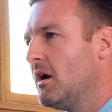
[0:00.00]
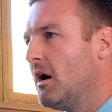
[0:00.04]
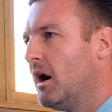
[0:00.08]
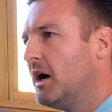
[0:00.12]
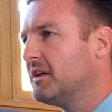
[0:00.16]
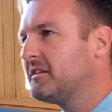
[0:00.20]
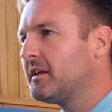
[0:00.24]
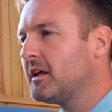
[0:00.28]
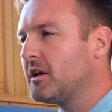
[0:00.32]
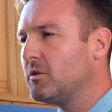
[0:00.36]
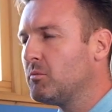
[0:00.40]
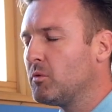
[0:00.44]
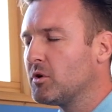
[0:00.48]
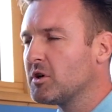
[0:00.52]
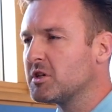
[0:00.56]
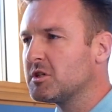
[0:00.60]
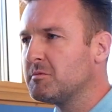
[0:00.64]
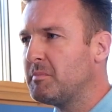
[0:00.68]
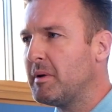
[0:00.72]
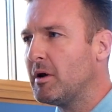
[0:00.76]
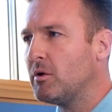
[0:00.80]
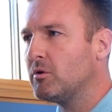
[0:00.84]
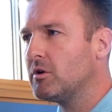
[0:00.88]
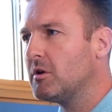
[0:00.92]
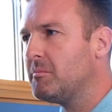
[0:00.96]
I didn't want to
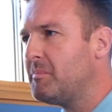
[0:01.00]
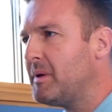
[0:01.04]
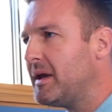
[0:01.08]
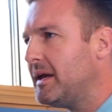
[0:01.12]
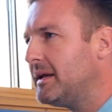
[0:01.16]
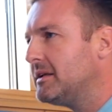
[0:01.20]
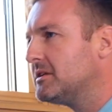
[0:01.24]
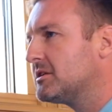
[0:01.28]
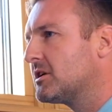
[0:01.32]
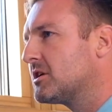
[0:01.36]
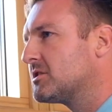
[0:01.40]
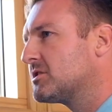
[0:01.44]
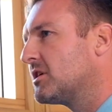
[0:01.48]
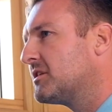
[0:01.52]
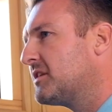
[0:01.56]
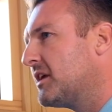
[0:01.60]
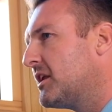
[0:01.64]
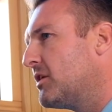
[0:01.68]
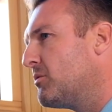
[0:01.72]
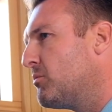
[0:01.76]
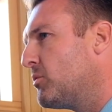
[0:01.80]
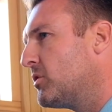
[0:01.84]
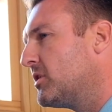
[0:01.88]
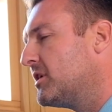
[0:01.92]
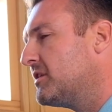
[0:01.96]
spill the beans because I
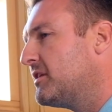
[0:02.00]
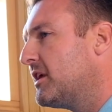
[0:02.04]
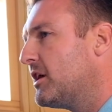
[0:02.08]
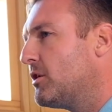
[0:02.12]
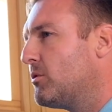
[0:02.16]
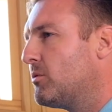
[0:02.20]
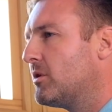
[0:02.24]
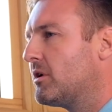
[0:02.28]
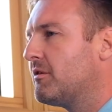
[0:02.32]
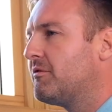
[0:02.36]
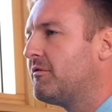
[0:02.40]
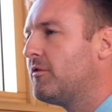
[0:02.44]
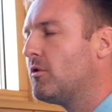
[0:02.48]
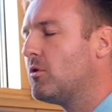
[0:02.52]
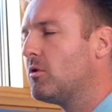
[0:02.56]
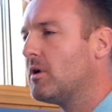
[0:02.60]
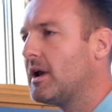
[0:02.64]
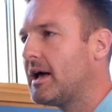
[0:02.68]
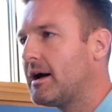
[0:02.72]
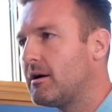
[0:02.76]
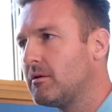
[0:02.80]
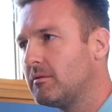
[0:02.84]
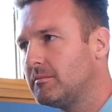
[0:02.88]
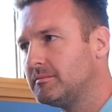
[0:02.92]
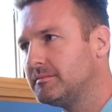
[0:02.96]
didn't want to deal with the
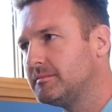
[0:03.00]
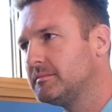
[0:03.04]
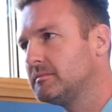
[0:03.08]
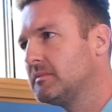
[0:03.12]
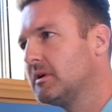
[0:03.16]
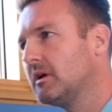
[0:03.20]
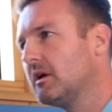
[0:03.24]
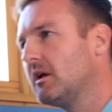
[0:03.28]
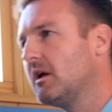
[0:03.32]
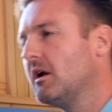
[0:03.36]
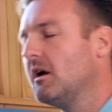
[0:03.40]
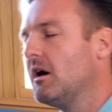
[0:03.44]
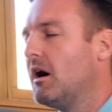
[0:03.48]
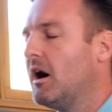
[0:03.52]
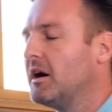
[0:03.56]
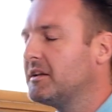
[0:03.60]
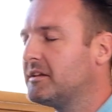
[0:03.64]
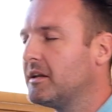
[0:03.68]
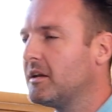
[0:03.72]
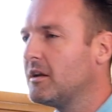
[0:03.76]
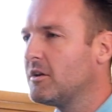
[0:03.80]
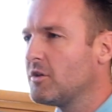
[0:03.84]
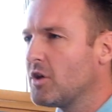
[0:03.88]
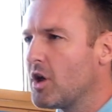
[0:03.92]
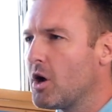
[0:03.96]
fallout. I
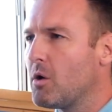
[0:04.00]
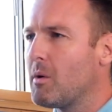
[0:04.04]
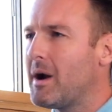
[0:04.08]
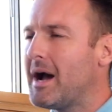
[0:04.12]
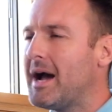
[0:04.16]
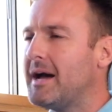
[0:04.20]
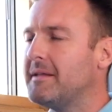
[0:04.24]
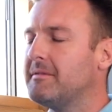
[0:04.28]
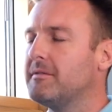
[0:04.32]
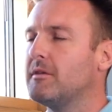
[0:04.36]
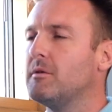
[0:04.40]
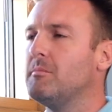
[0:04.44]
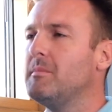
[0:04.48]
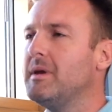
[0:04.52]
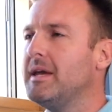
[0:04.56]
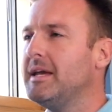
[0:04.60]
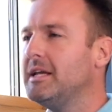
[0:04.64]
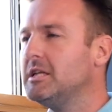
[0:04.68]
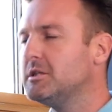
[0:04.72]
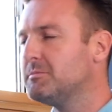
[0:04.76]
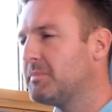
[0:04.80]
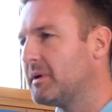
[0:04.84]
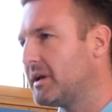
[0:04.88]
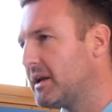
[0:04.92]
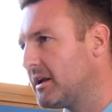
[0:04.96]
didn't know I had the
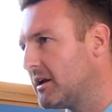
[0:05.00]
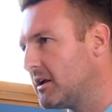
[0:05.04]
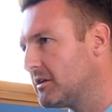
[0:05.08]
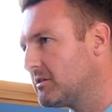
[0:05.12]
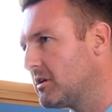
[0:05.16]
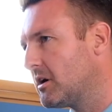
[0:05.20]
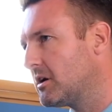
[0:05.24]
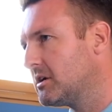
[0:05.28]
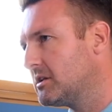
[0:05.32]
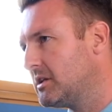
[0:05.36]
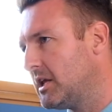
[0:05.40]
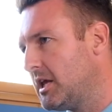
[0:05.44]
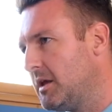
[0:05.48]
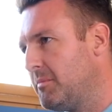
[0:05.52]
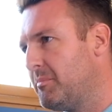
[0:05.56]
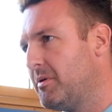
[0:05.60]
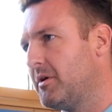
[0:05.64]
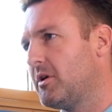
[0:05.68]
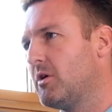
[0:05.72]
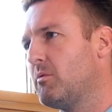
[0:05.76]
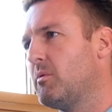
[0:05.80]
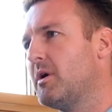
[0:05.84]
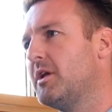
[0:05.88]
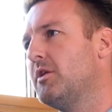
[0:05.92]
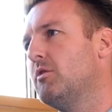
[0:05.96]
means, but then I dug deep
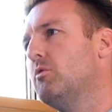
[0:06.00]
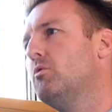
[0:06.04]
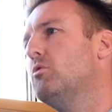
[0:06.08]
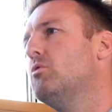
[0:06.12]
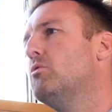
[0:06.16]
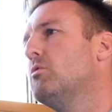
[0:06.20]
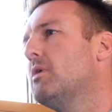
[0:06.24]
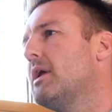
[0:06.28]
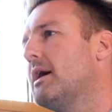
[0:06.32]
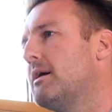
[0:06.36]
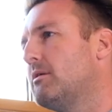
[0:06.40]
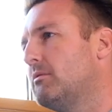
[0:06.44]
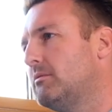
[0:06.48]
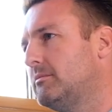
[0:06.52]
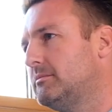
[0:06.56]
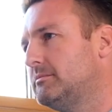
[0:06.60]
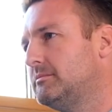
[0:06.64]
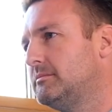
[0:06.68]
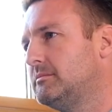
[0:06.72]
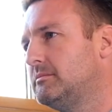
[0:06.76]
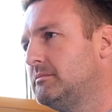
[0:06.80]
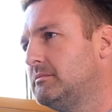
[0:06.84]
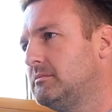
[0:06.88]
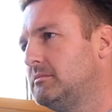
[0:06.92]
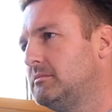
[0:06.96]
and I went all out.